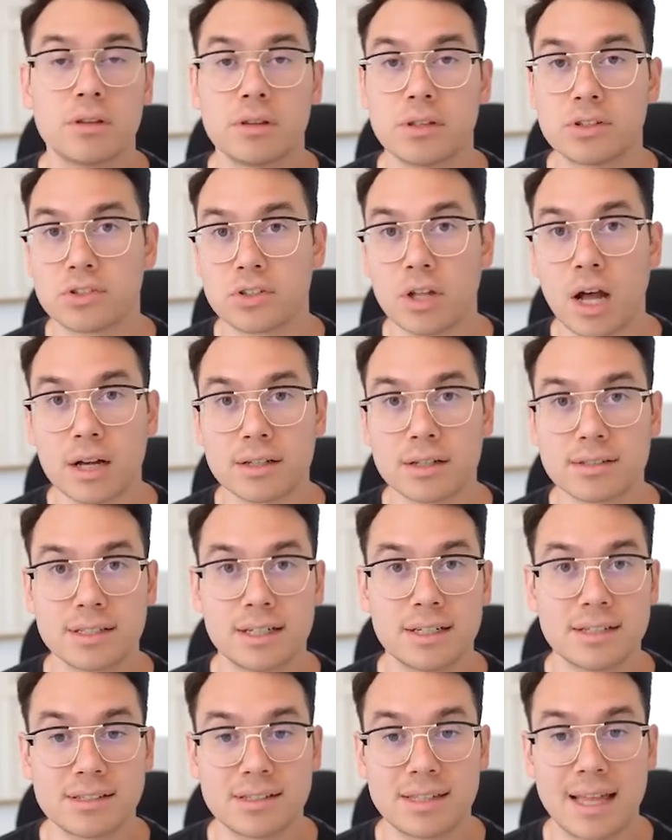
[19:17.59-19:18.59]
the stock's
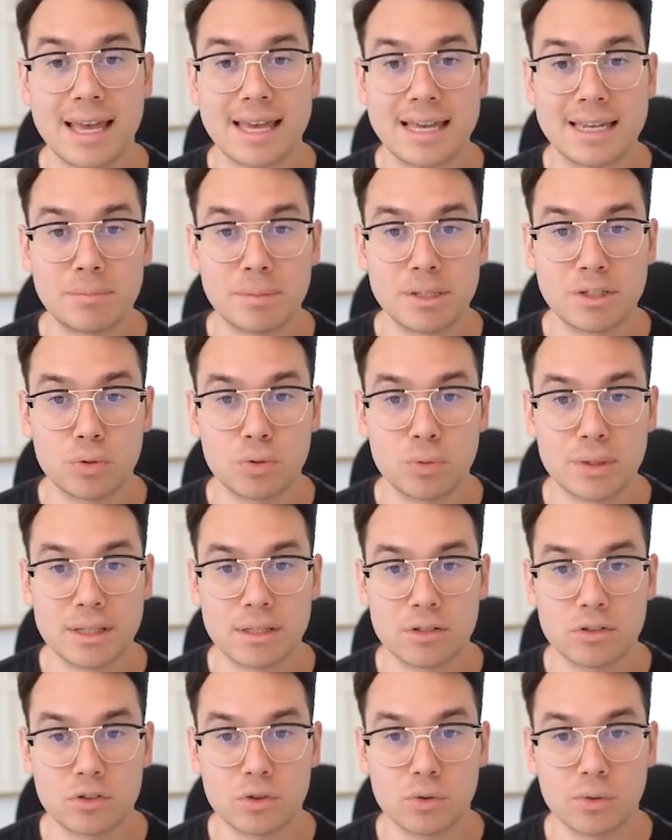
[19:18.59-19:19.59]
gonna stay in between
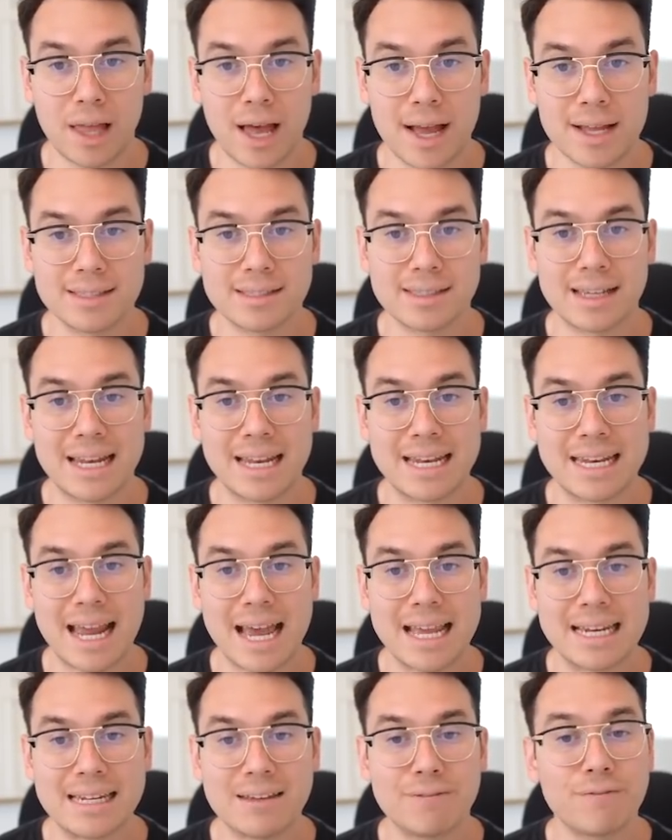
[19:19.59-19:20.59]
these 2 lines
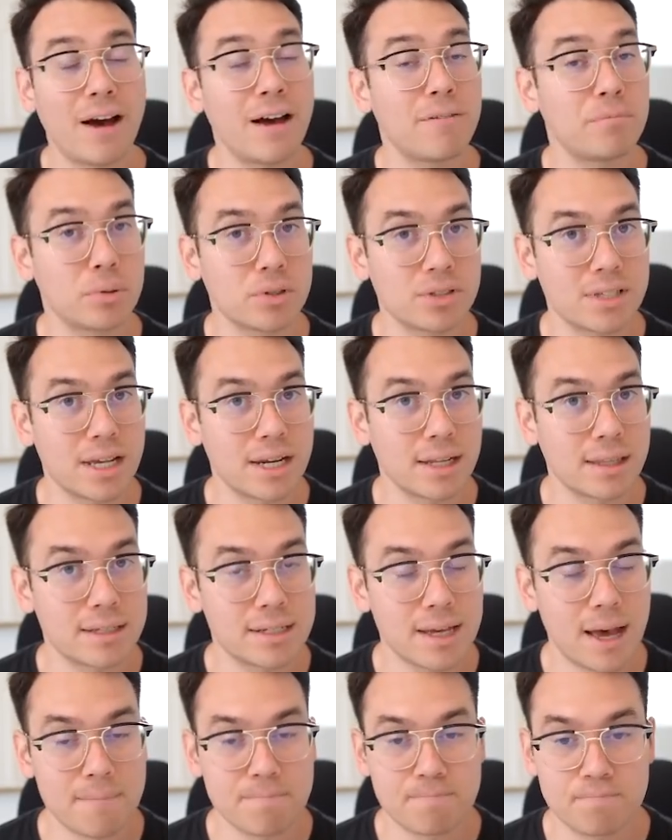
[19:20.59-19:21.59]
95% of the
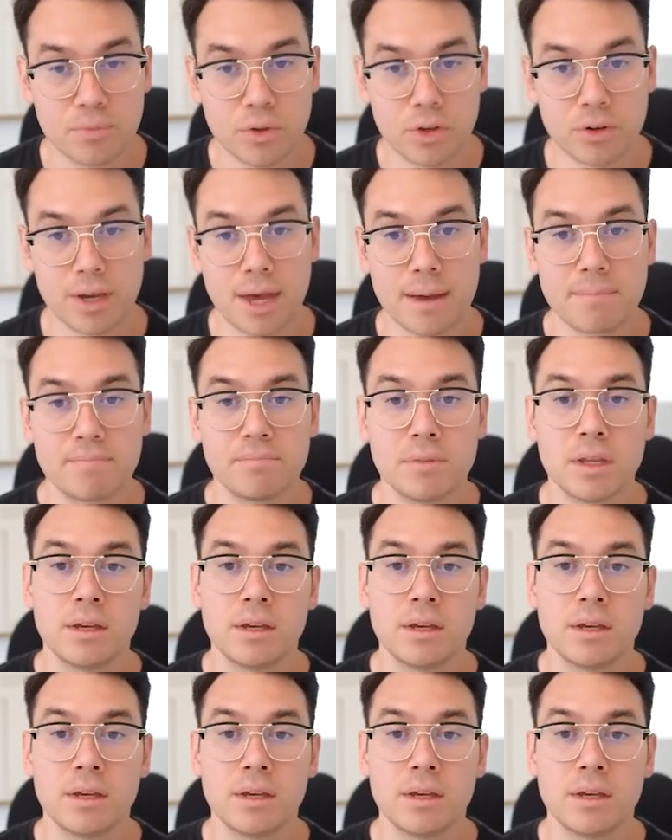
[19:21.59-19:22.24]
time, okay?